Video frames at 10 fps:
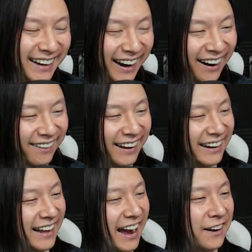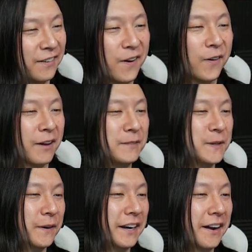All right, I don't know what I'm
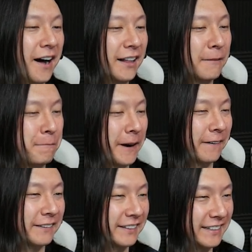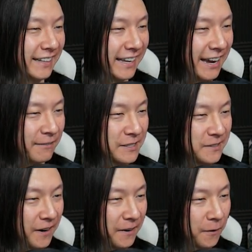doing at all, apparently. The game is
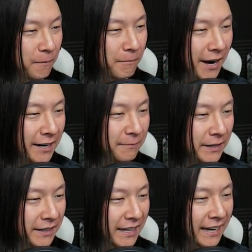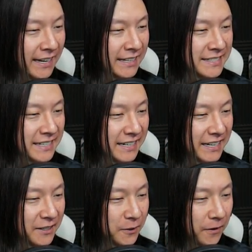trying to remind me that it's in
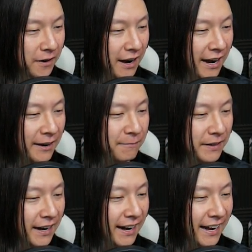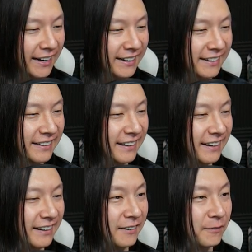control. I'm not.
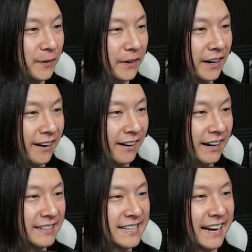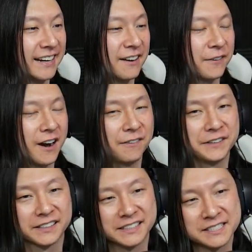Oh boy, all right, is that enough
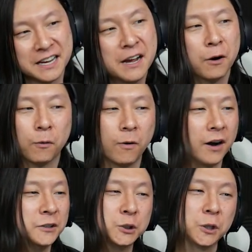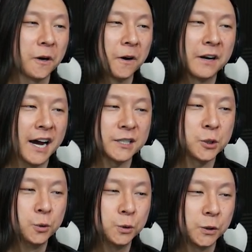coffee at least? One sugar, not
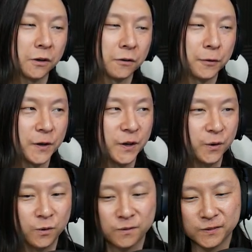two sugar for you,